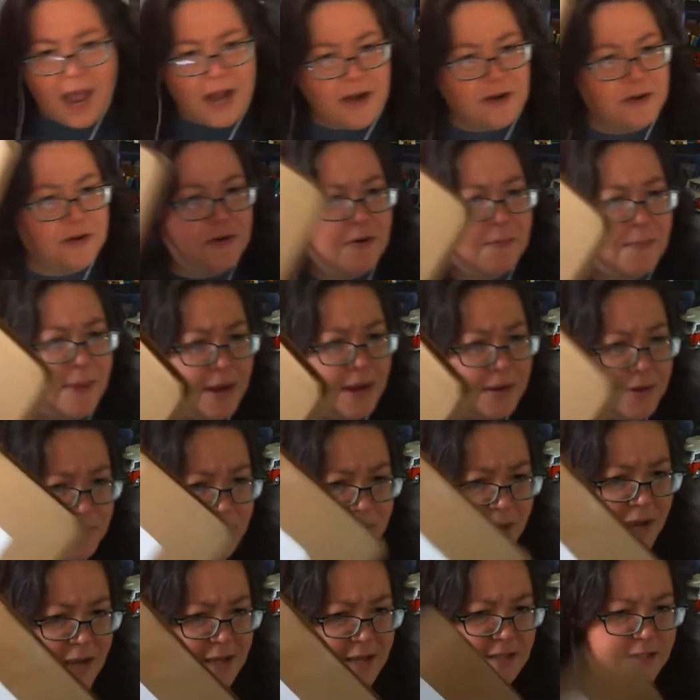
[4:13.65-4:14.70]
I don't know about
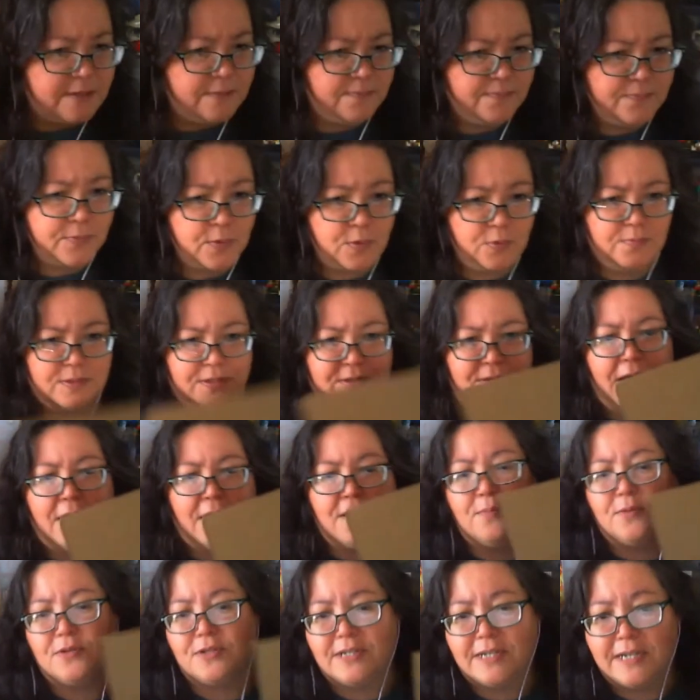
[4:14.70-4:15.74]
you guys. Oops,
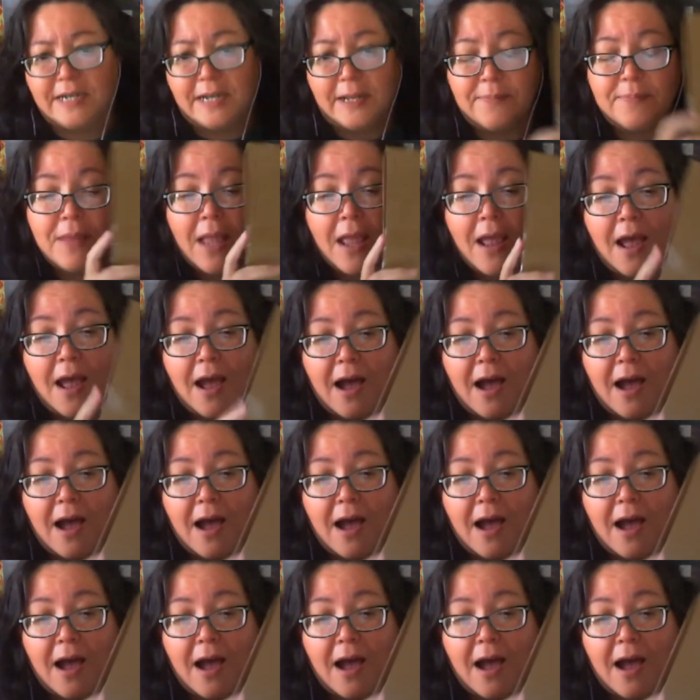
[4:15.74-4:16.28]
I almost did it.